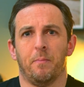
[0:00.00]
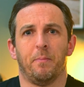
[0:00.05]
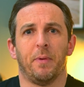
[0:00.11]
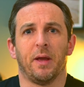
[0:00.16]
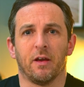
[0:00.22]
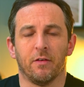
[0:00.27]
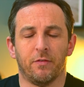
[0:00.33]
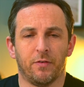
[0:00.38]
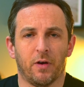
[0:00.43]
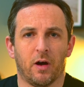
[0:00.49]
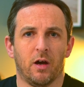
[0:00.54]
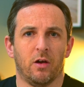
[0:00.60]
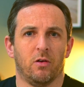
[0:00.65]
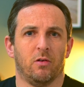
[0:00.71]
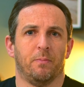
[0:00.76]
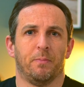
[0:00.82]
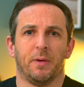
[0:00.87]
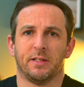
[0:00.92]
bigger
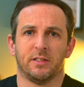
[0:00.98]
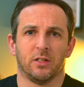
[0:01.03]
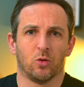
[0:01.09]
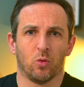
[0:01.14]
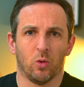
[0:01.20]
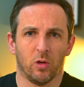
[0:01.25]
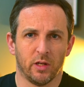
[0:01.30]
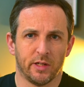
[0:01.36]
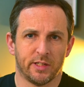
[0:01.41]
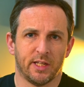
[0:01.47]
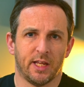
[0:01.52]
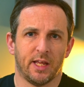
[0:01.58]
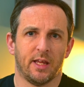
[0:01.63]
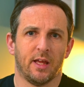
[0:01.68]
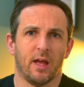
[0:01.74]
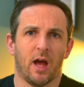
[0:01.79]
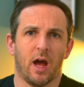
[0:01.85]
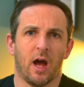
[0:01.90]
file, a better
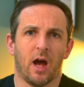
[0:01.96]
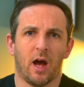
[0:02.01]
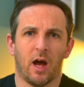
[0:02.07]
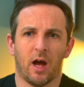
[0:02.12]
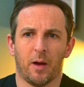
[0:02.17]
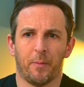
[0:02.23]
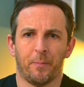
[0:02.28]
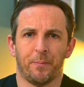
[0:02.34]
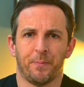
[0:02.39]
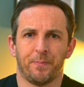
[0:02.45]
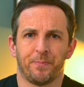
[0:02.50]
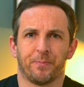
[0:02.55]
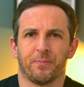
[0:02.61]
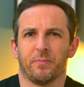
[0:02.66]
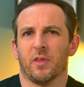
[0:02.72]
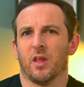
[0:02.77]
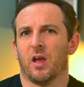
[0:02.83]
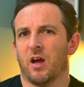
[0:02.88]
quality.
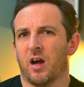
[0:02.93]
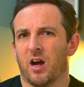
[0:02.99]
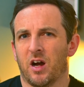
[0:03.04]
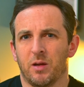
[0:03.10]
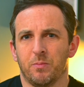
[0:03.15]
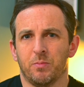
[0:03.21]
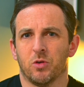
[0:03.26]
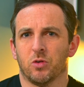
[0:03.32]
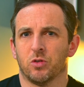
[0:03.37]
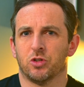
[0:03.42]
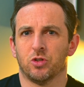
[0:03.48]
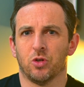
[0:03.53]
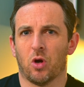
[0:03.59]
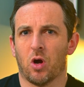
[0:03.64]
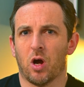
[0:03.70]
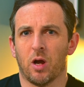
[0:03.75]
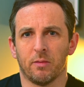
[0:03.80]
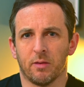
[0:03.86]
I'm not
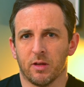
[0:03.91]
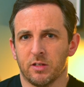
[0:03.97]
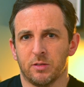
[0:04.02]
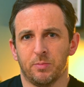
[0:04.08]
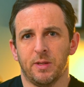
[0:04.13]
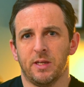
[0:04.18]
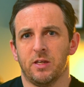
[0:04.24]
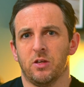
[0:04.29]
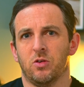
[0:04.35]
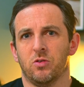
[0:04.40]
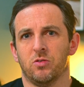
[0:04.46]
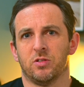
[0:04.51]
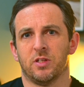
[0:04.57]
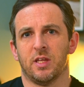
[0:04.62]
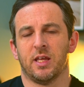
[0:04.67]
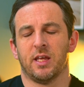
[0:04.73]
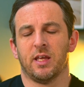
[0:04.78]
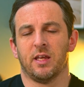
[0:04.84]
sure I'm going to be
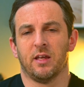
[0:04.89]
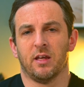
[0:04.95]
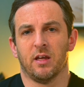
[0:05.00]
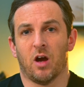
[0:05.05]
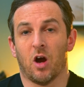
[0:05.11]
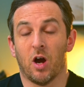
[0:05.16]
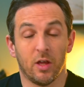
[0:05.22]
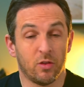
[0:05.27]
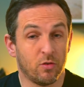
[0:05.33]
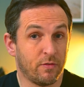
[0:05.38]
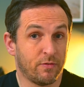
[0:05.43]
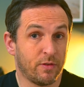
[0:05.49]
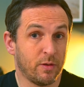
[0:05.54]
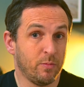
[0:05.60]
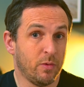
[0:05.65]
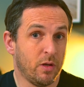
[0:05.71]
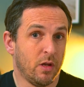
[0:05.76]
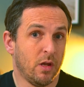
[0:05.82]
using either of
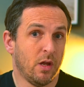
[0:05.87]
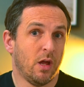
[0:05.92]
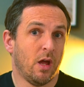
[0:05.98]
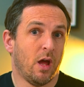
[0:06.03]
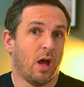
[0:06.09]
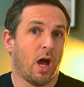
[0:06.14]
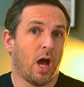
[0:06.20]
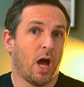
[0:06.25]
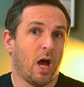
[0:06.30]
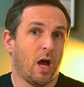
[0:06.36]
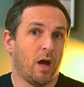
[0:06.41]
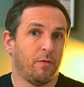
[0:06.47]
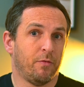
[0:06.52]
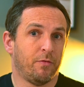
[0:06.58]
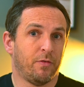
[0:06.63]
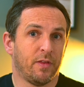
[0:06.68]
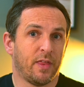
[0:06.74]
them for